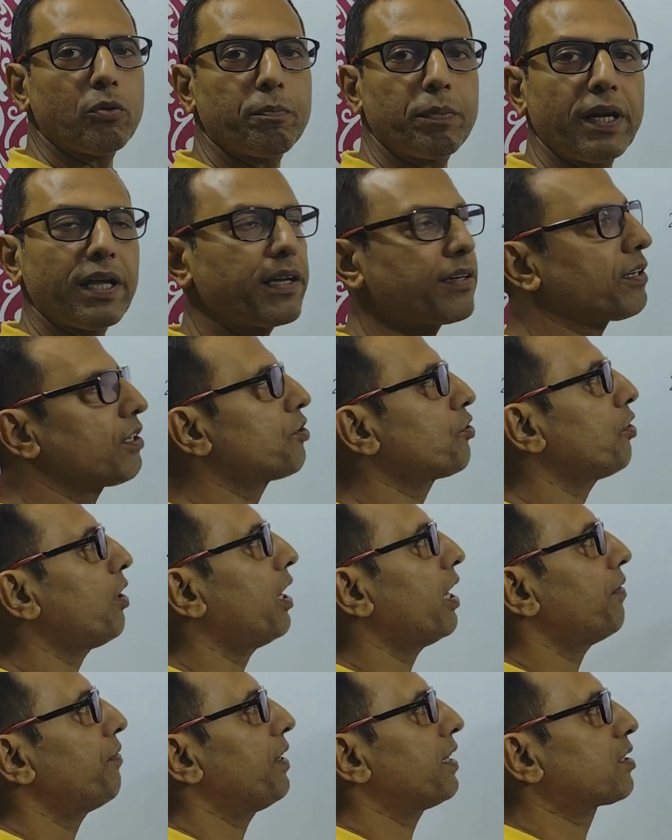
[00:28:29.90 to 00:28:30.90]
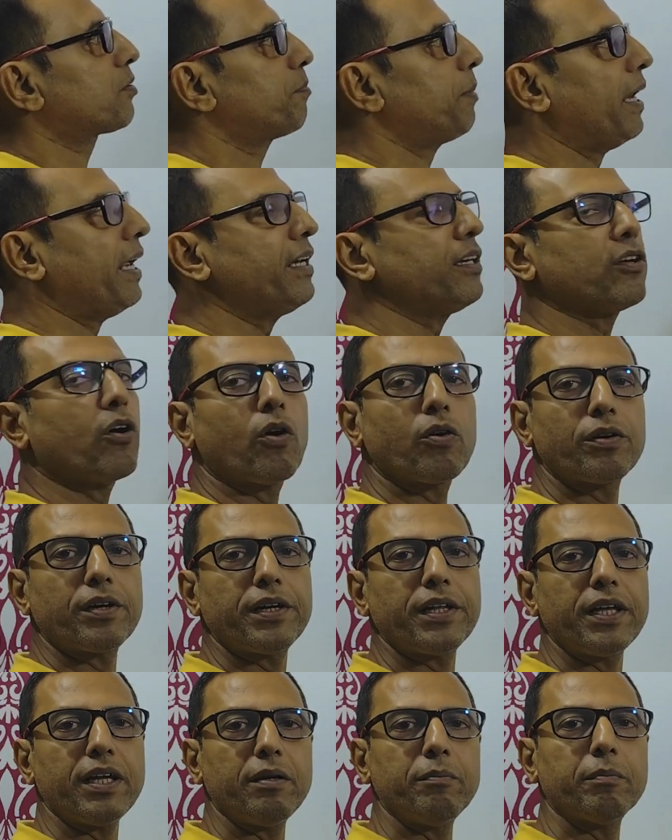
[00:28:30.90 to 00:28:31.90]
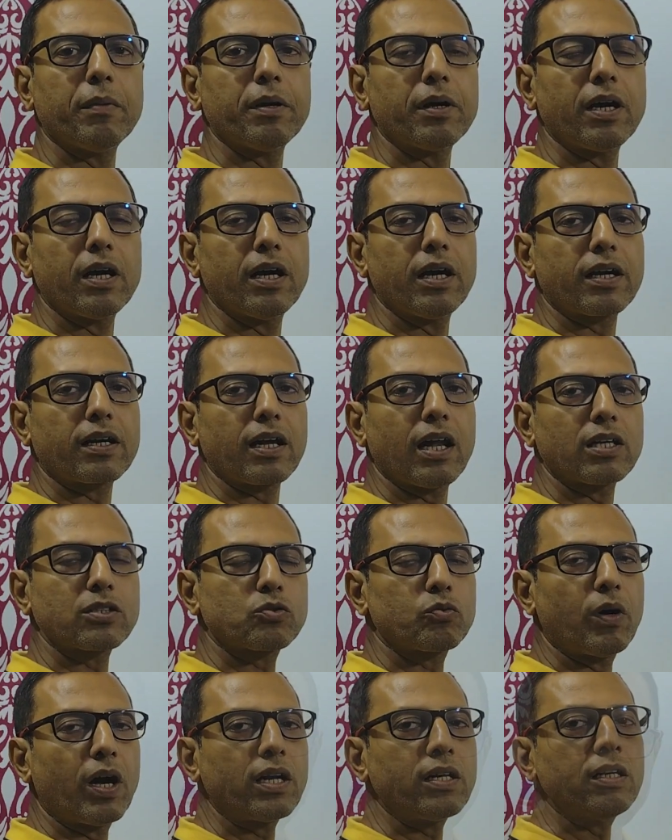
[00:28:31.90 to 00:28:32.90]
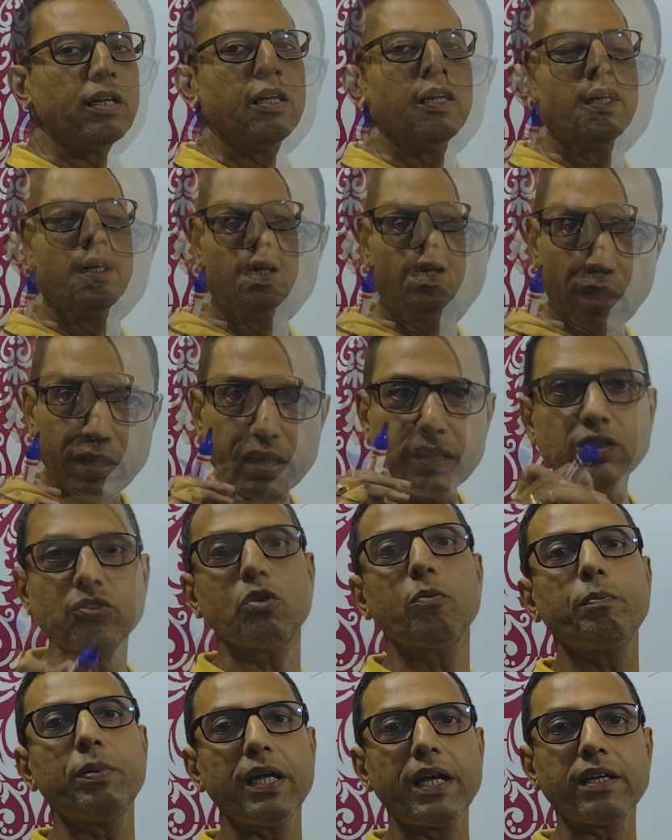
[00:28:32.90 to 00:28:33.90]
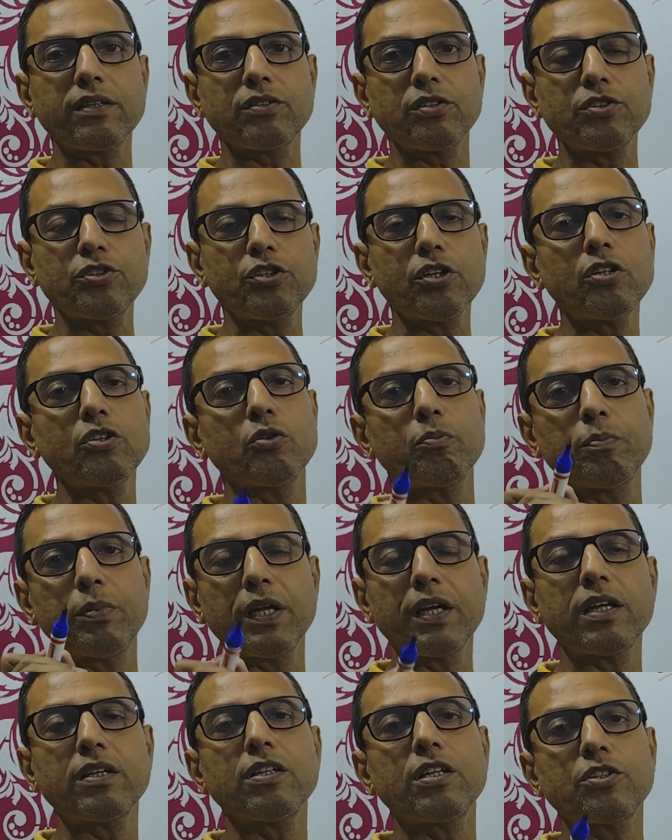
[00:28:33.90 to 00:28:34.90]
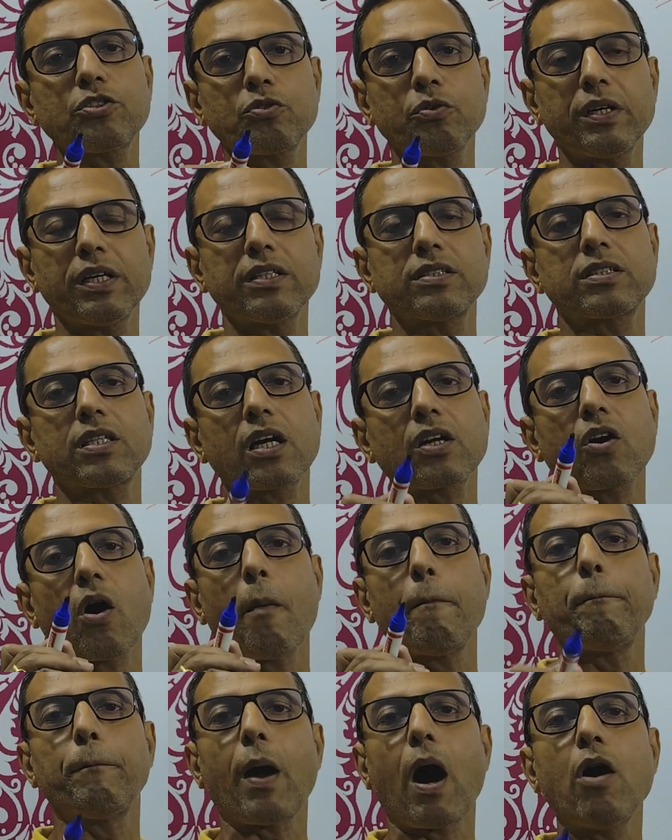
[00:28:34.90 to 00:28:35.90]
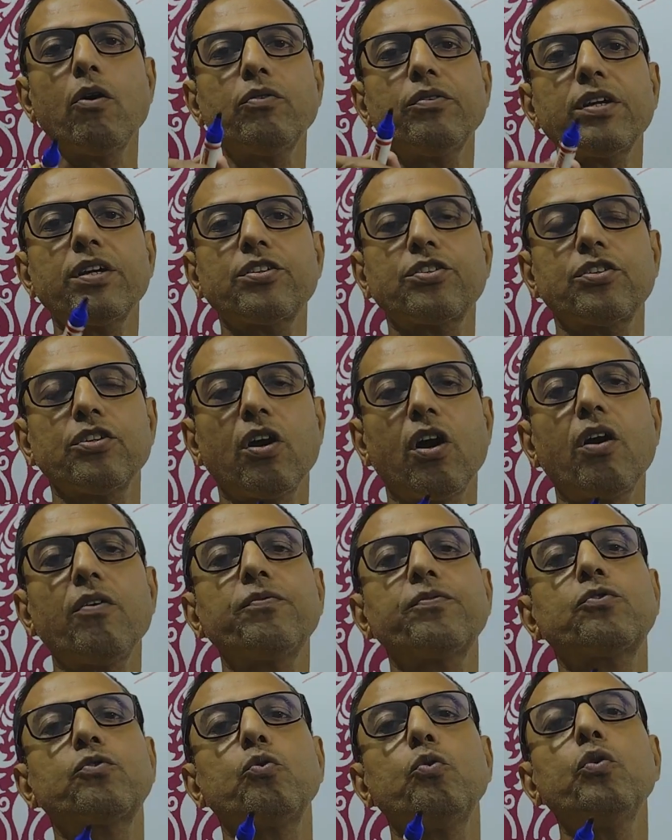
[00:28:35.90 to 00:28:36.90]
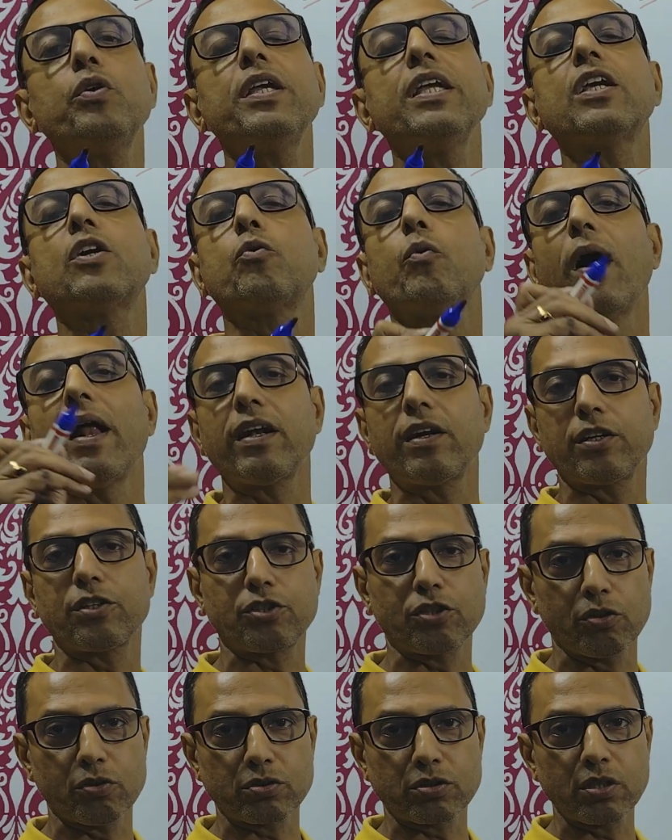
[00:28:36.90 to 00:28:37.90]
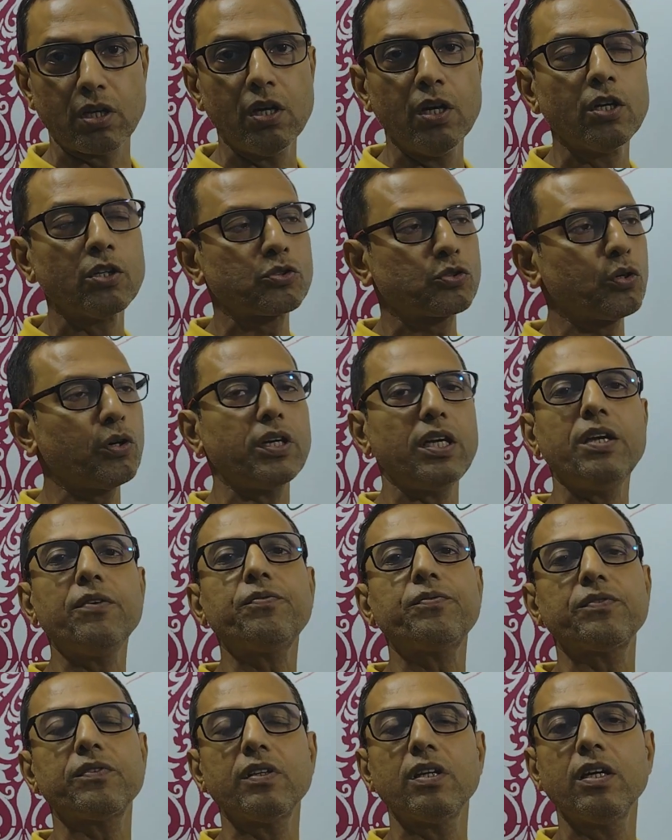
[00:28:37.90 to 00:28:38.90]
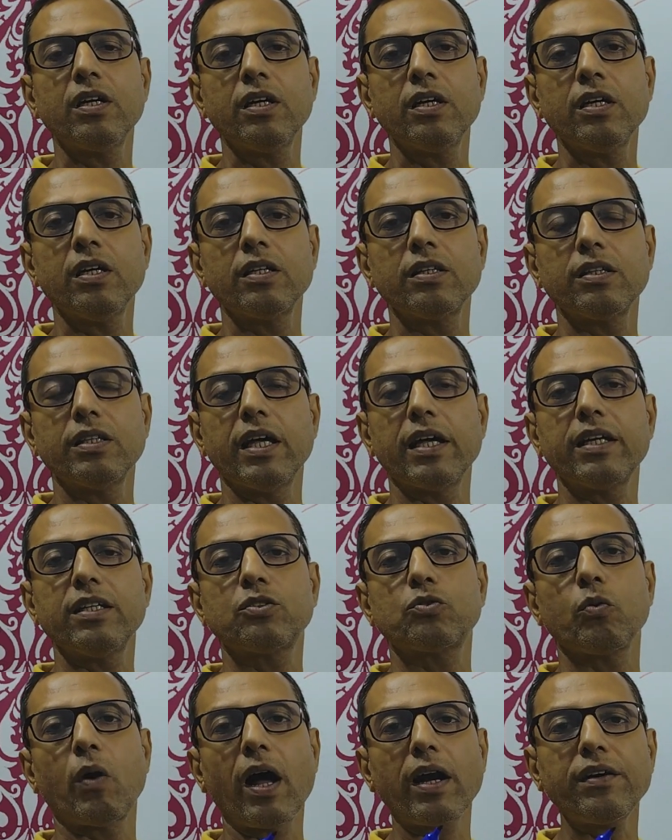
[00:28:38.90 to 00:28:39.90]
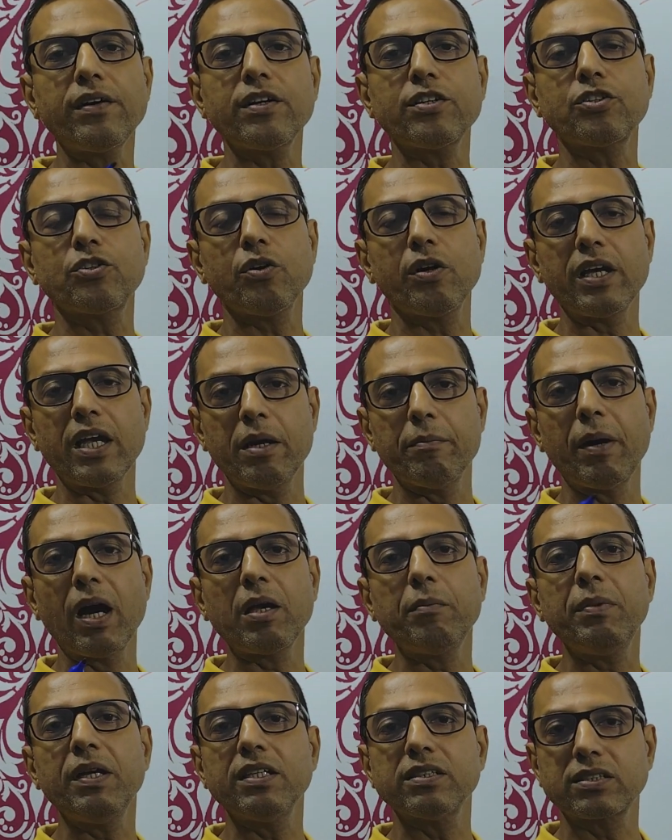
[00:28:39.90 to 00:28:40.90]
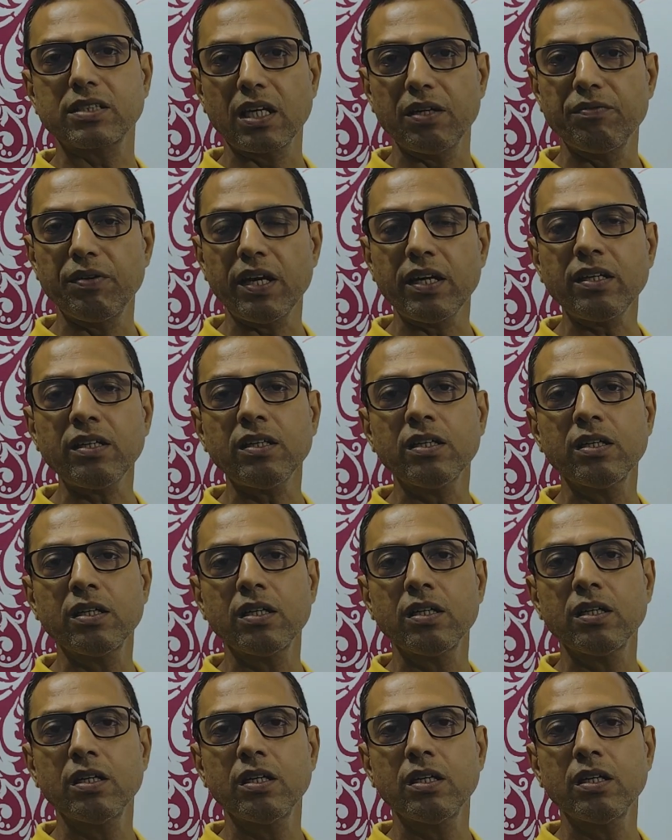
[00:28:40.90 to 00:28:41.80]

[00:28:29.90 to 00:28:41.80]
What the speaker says: duplicate ratio, I have explained already in my class 1. I mean, what is duplicate ratio? Duplicate ratio is the compound ratio of two equal ratios. So if there is one ratio A by B is given,